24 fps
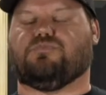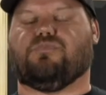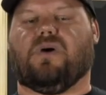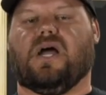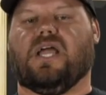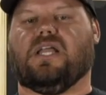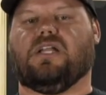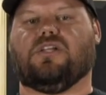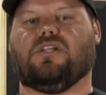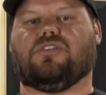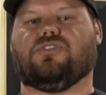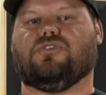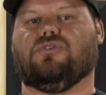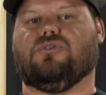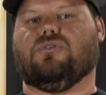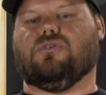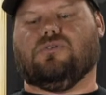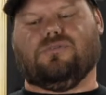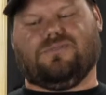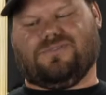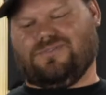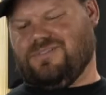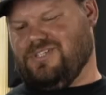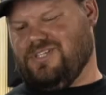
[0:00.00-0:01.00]
buying a
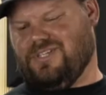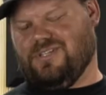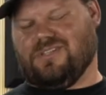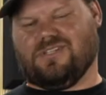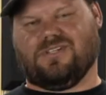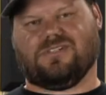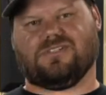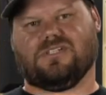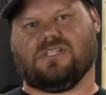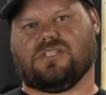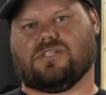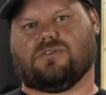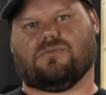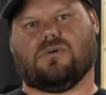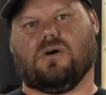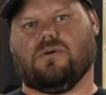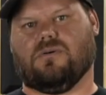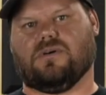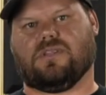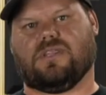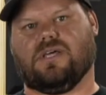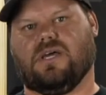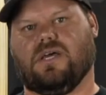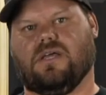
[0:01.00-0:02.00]
tool. There's nothing wrong
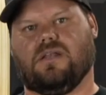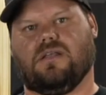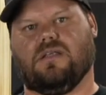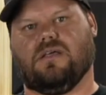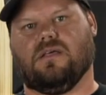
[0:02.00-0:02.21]
with that.